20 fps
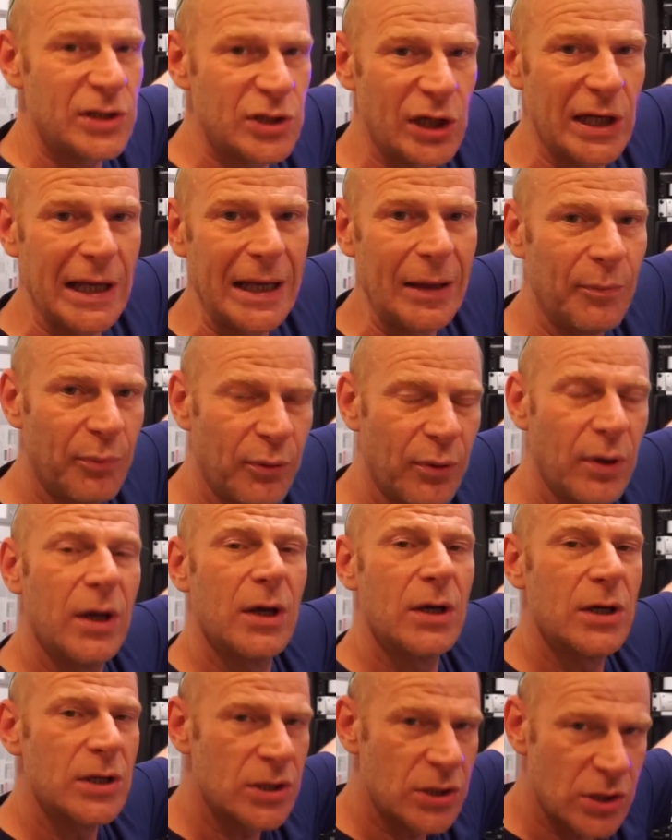cheap
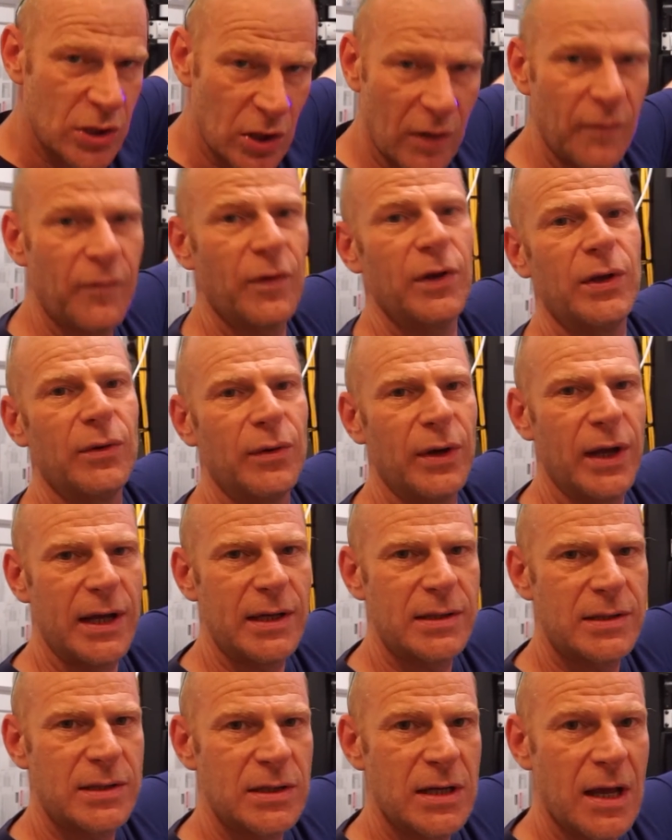server
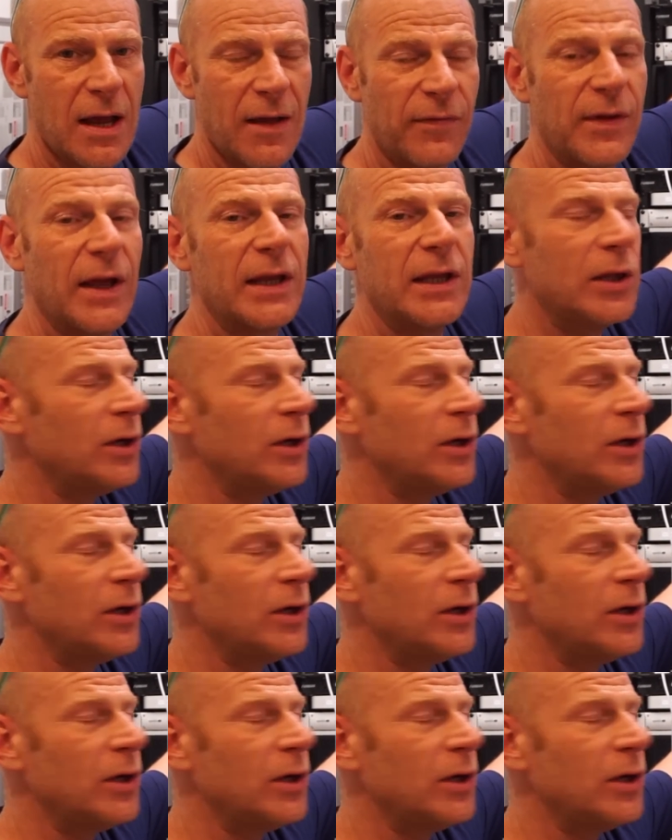units that